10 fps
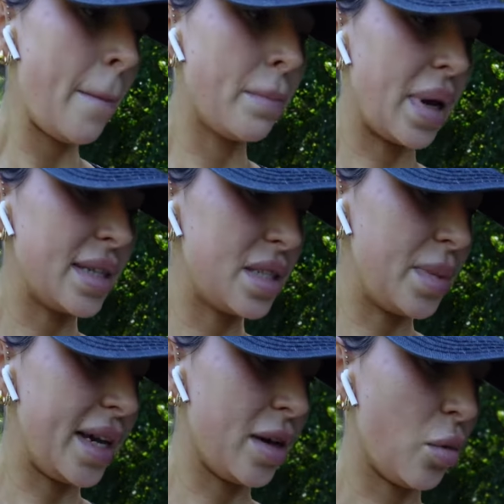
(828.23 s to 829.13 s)
My
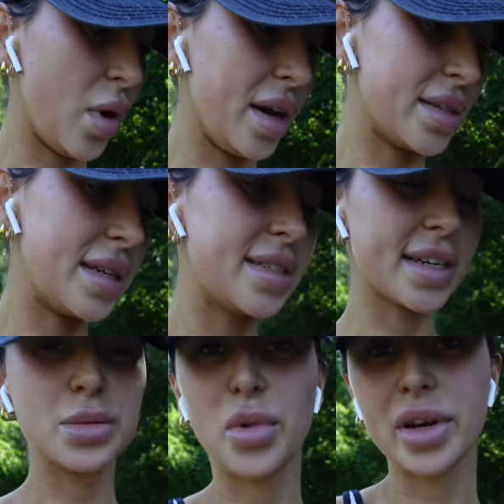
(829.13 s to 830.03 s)
speed was
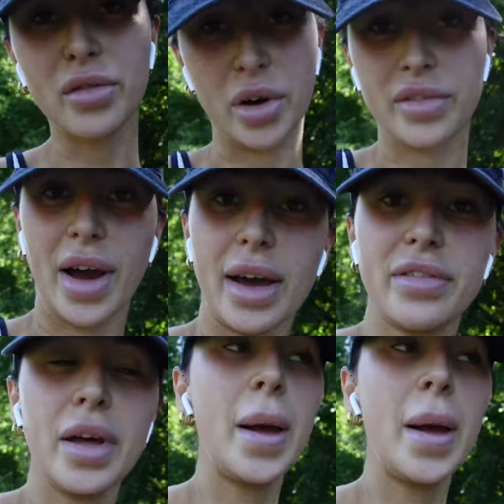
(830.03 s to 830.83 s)
6.45,